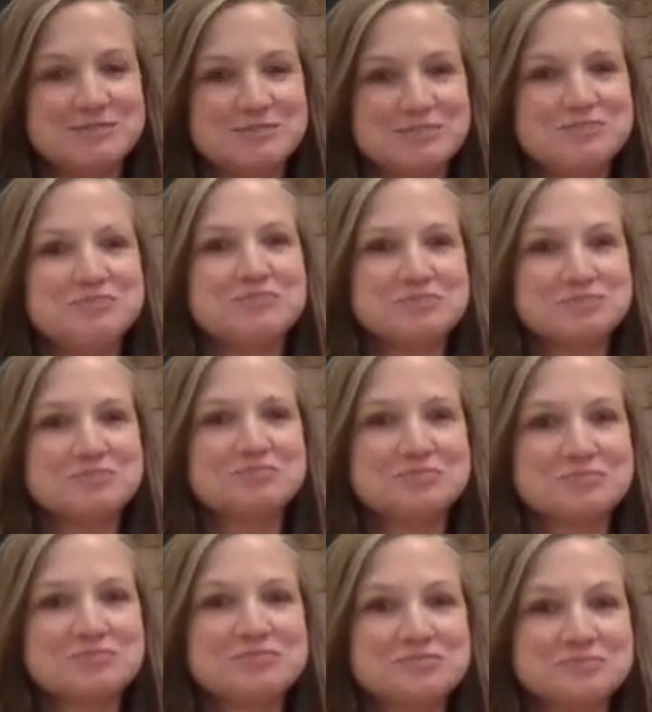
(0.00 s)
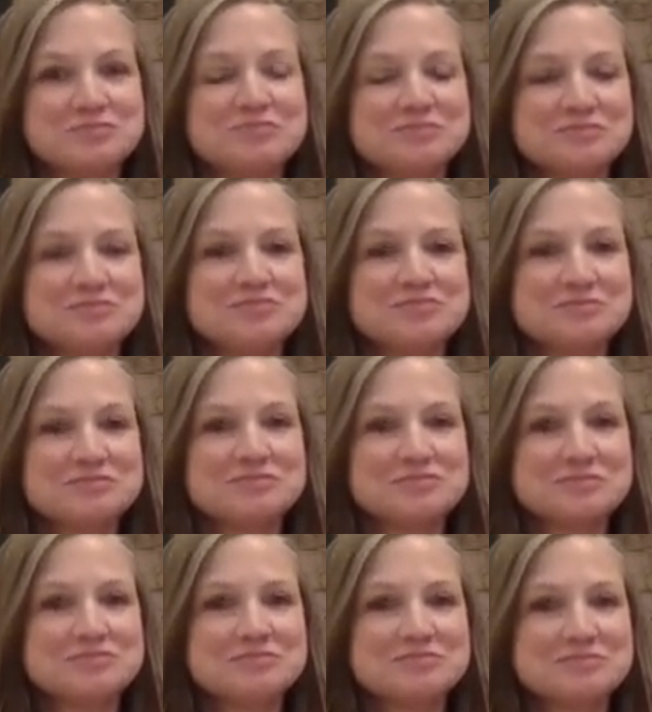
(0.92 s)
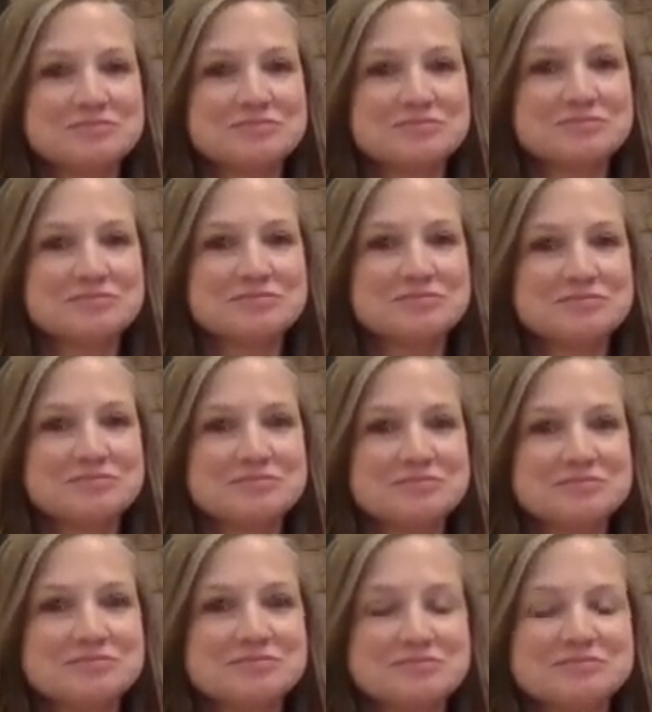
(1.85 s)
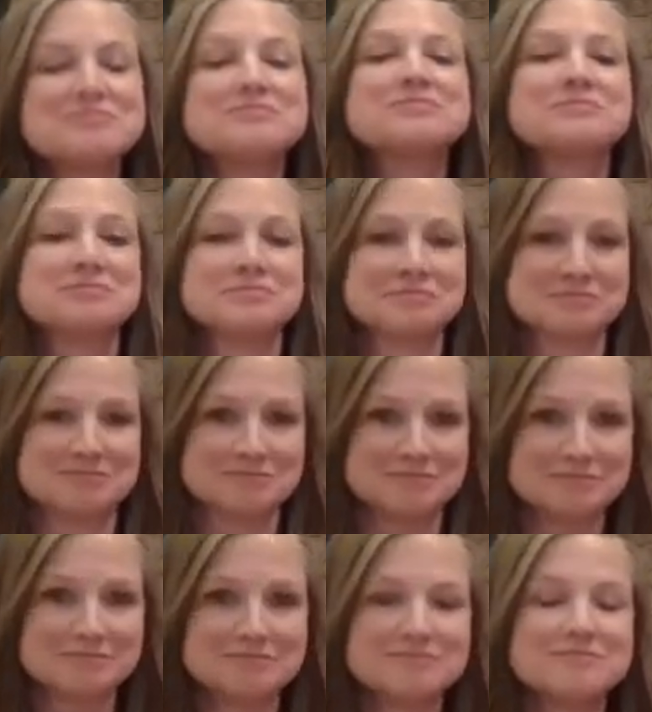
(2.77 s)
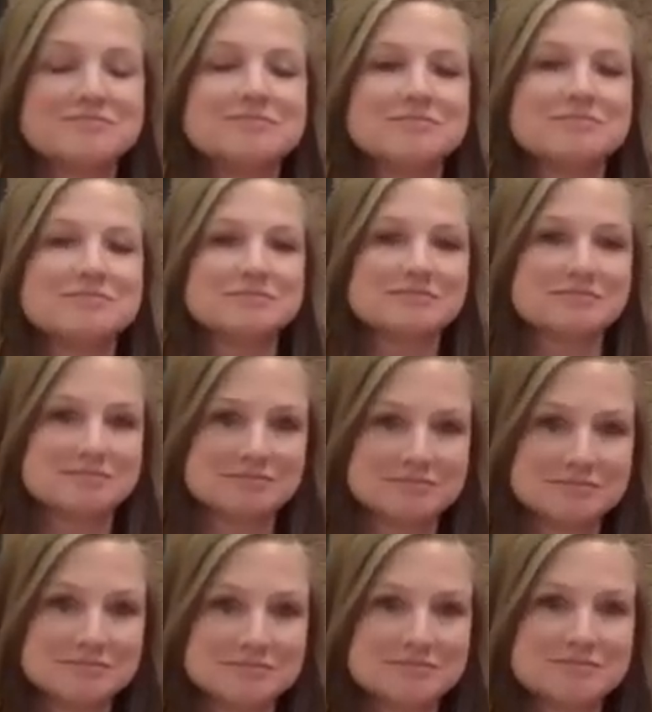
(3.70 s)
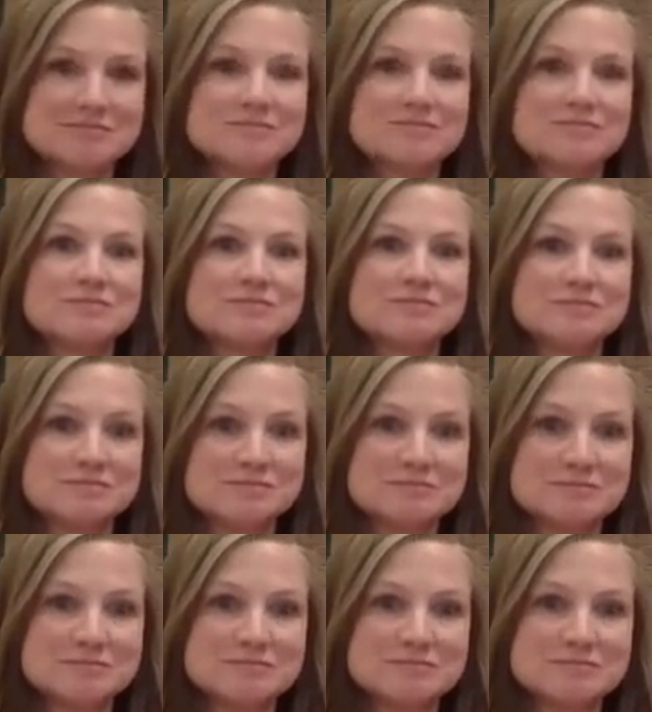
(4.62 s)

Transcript: This person isn't speaking.